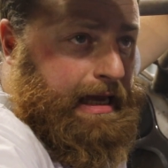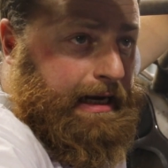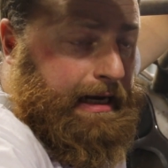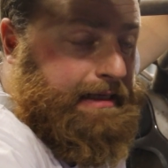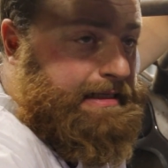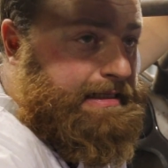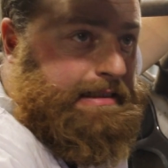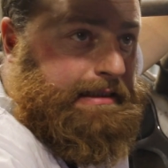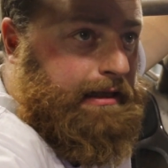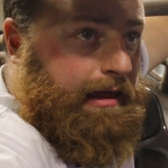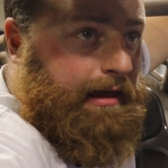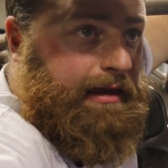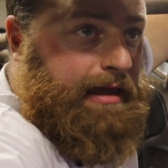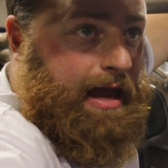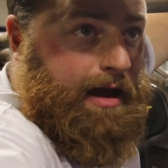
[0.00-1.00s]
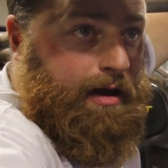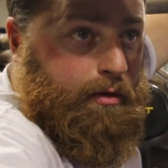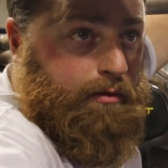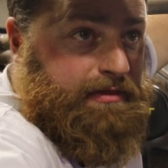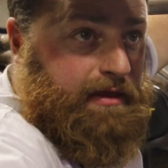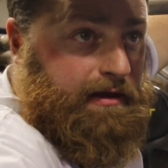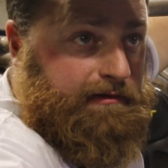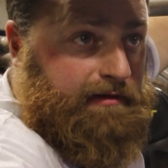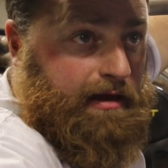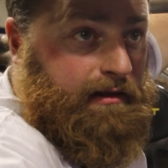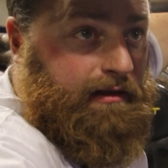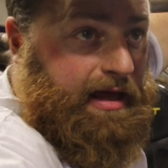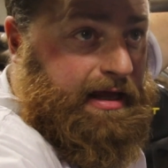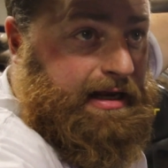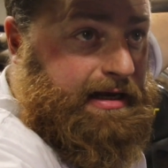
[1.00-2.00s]
And I didn't like how the
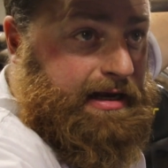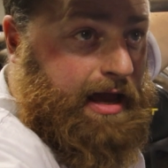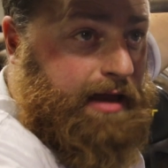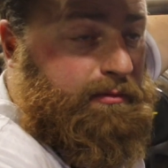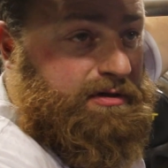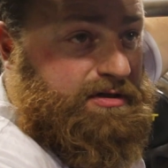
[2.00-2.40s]
tail light at night